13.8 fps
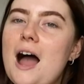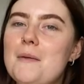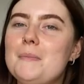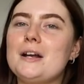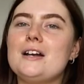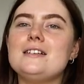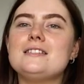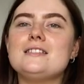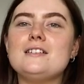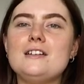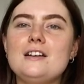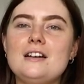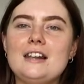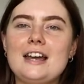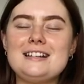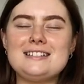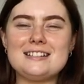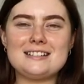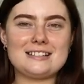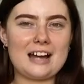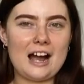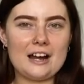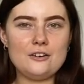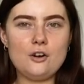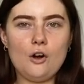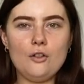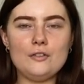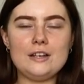and because the like
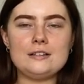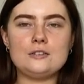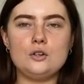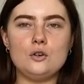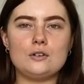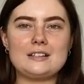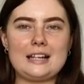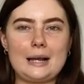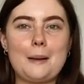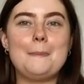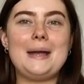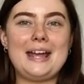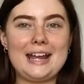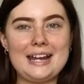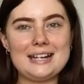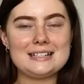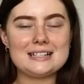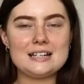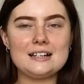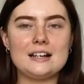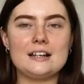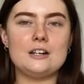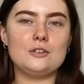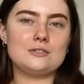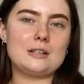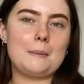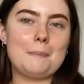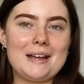design on this looks like painted, like it
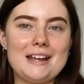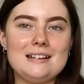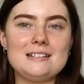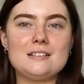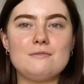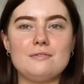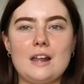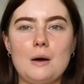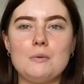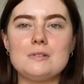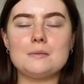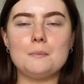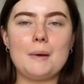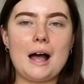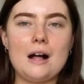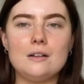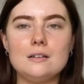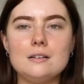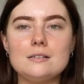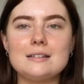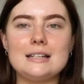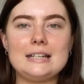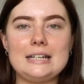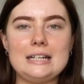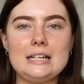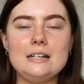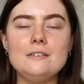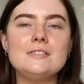looks like painted flowers and petals and
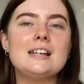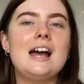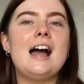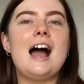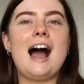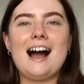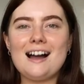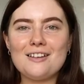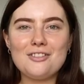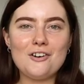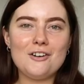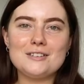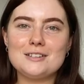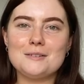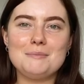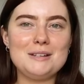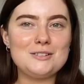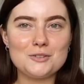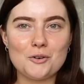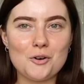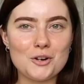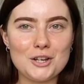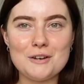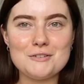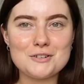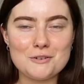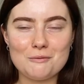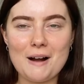leaves, I thought this would be so
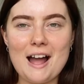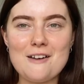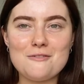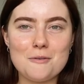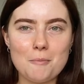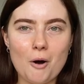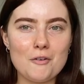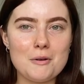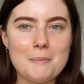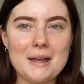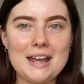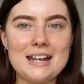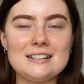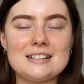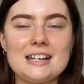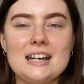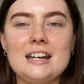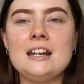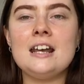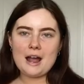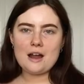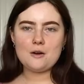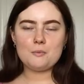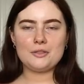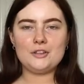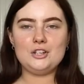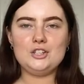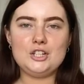cute to wear pottery painting. Pair it
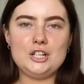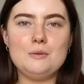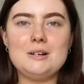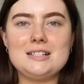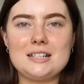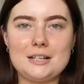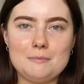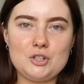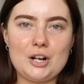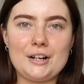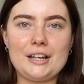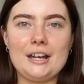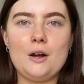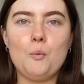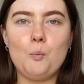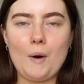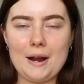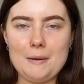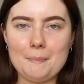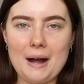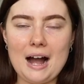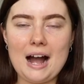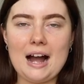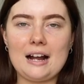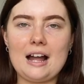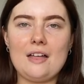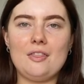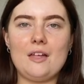with the new denim jacket and white
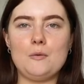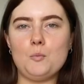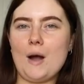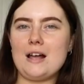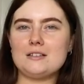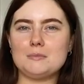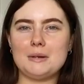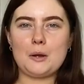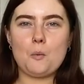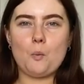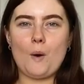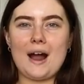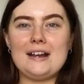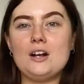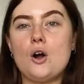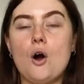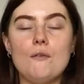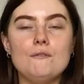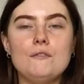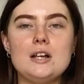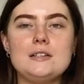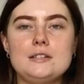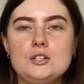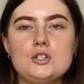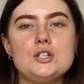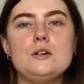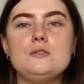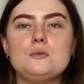bag and then wear some like white Converse
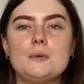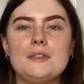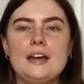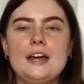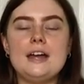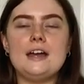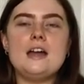shoes with it.